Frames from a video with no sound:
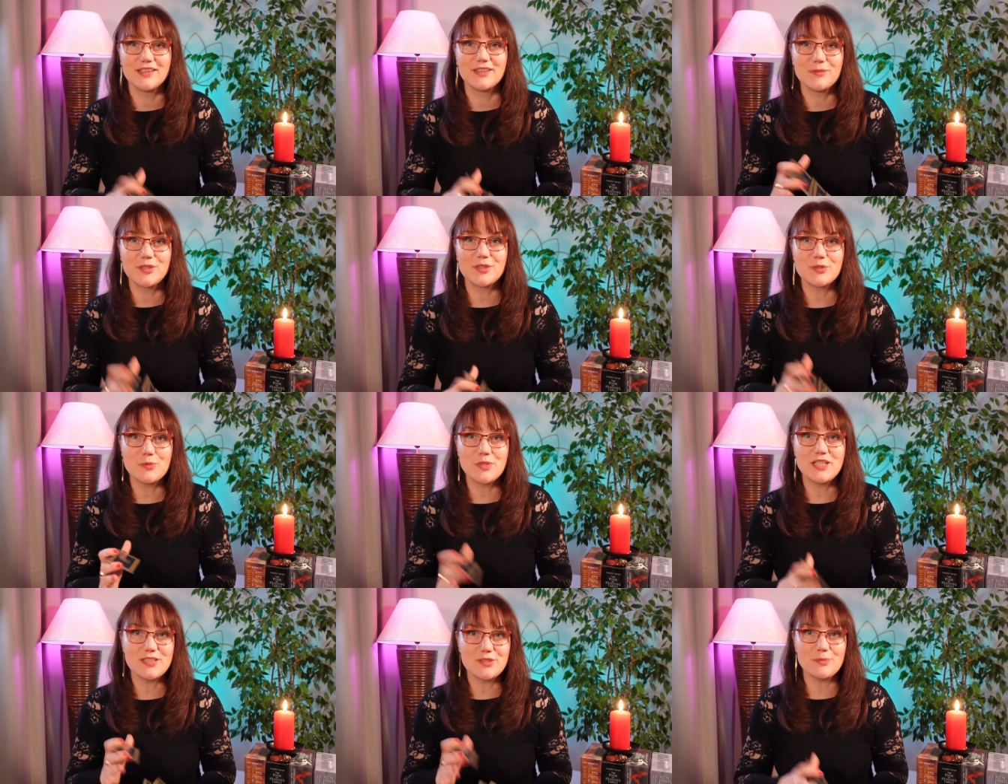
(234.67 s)
because
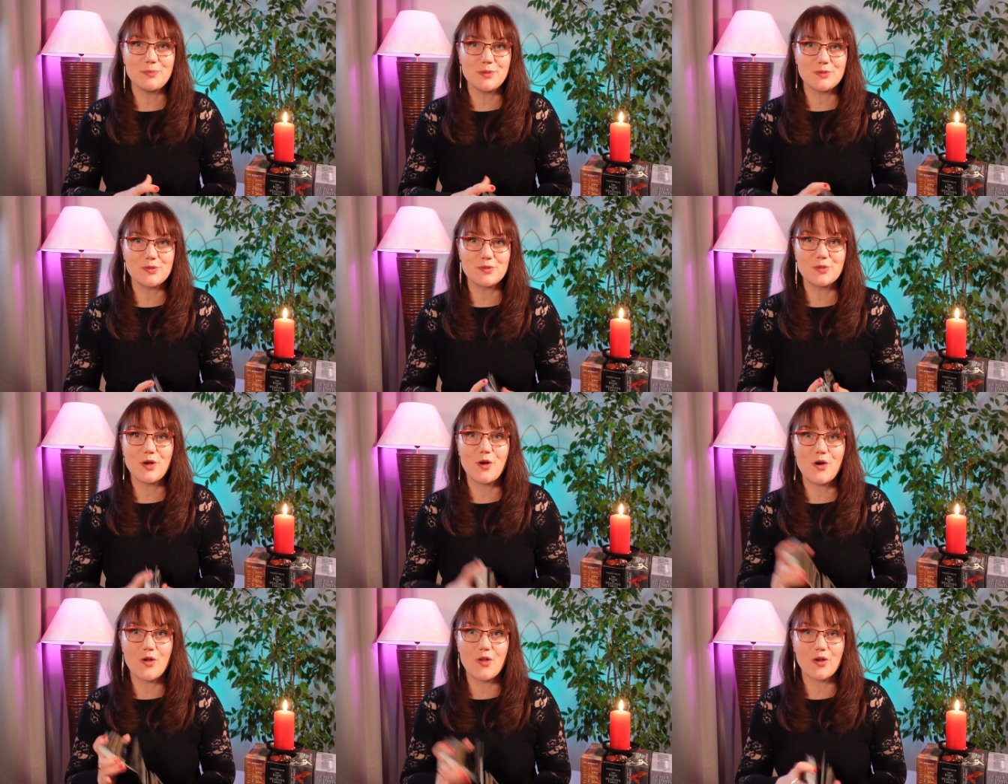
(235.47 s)
we're supposed to
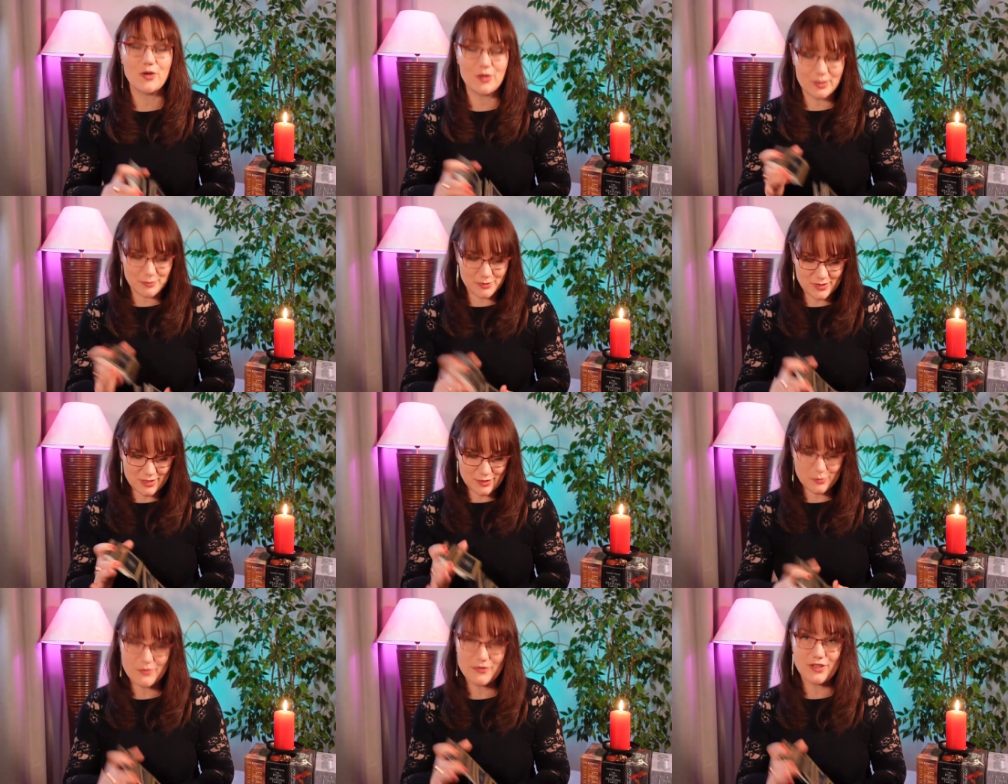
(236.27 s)

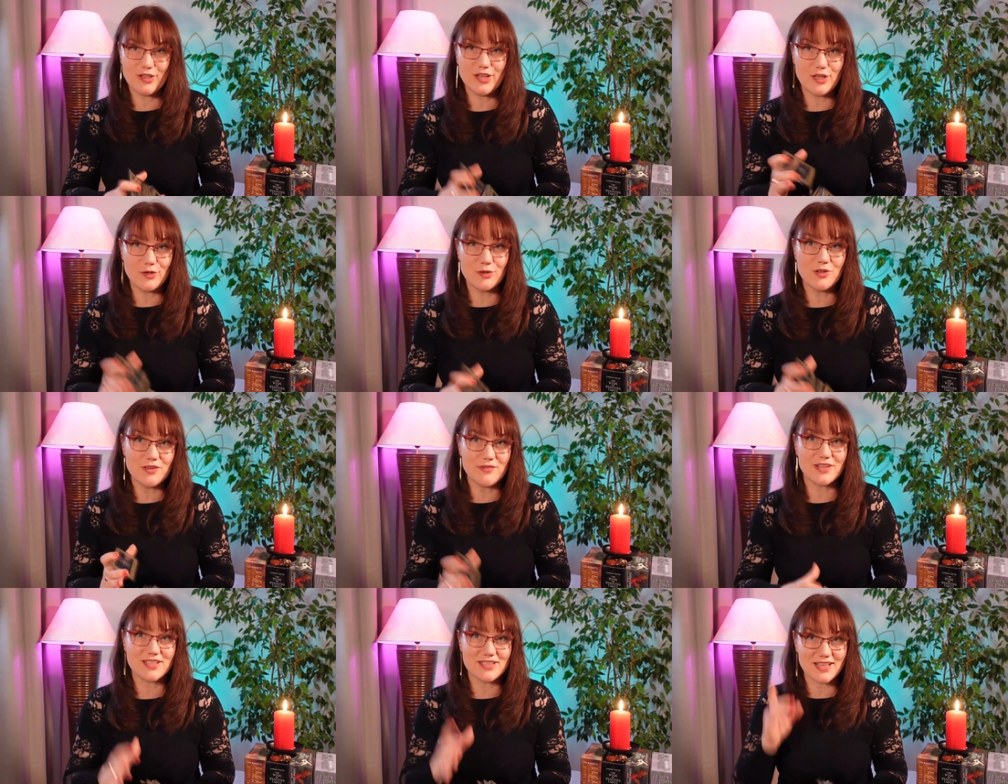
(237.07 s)
collaborate with the
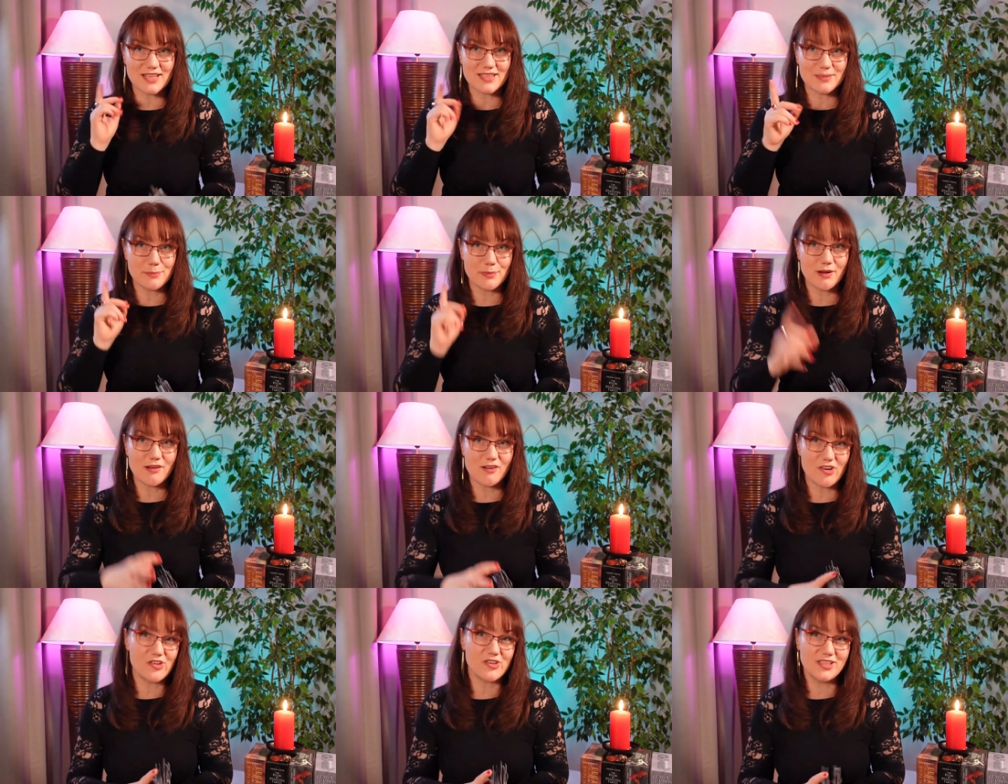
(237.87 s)
universe as a
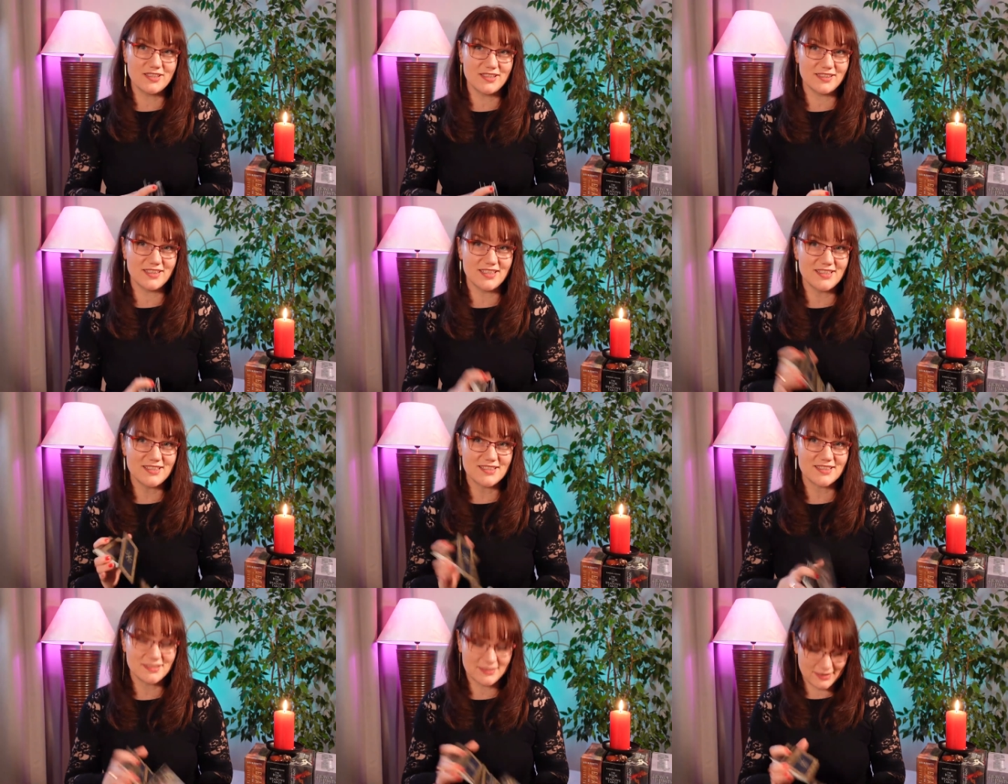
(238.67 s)
priority.
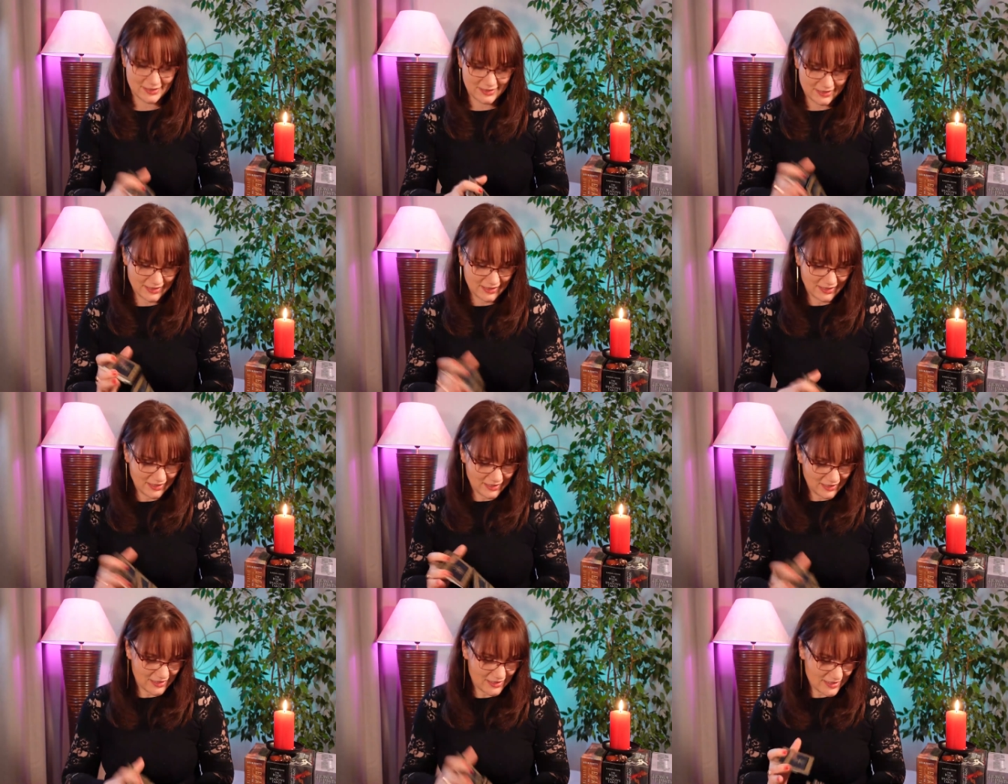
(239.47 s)
Yes,
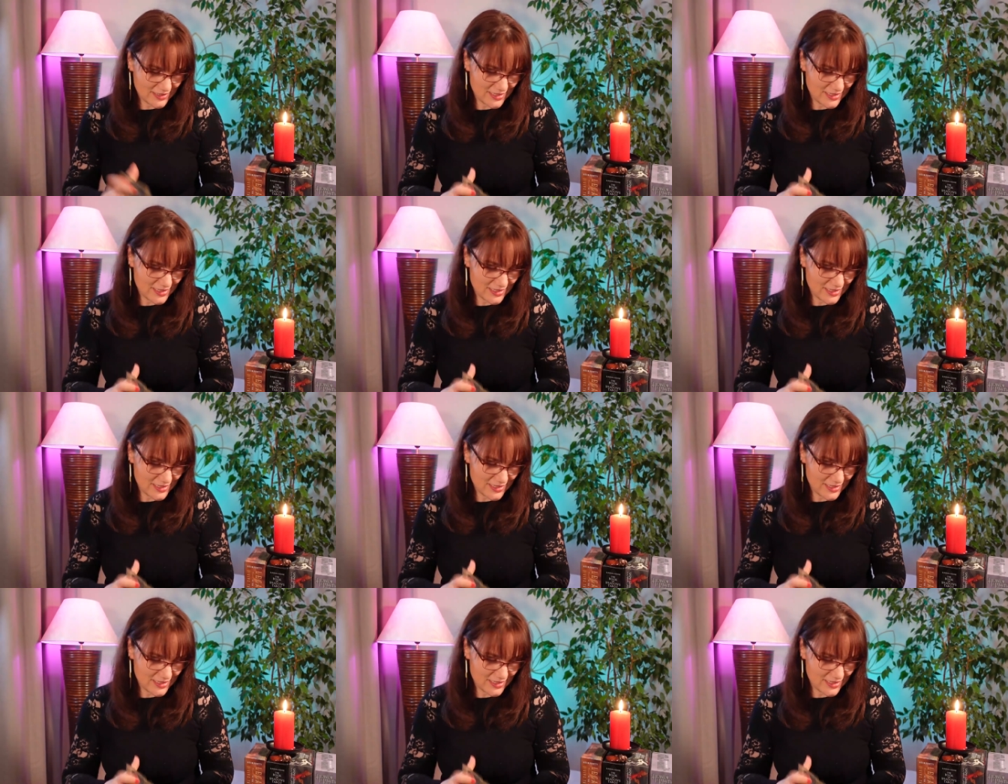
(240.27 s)
it's